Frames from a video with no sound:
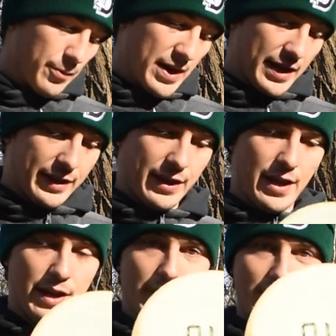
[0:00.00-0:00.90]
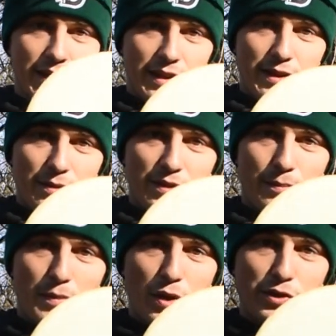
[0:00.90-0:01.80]
with the
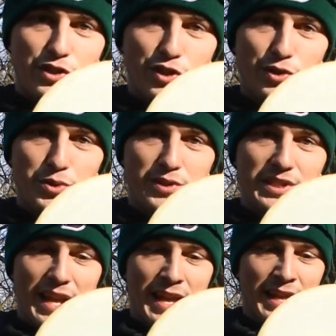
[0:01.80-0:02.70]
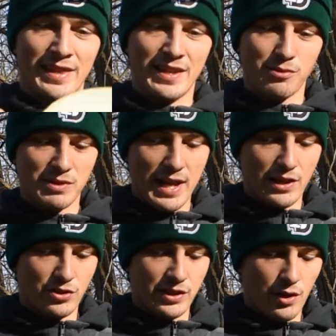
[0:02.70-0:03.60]
most used, and this was
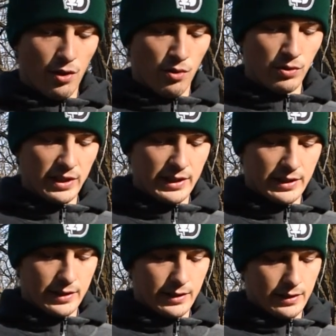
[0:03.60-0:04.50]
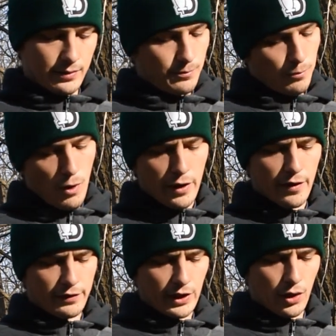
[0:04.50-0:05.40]
actually one
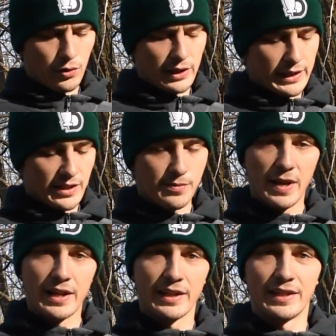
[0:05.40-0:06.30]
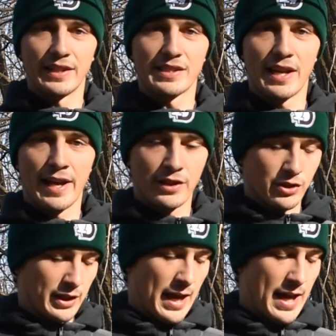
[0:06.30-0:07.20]
of the only Discmania discs I
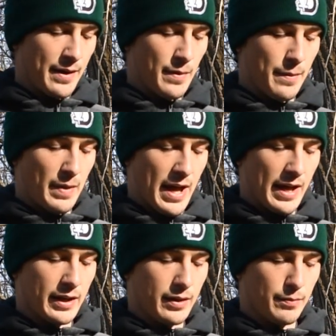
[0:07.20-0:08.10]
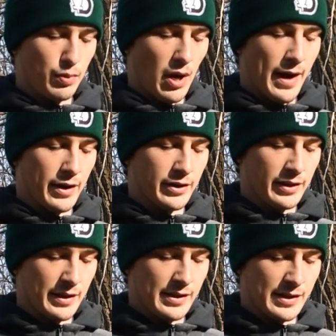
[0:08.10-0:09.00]
actually had in my bag prior to
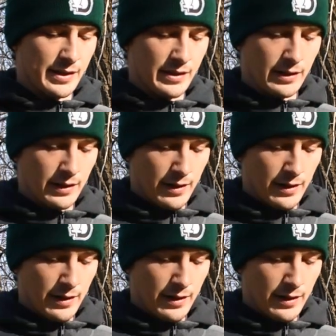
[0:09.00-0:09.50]
this season.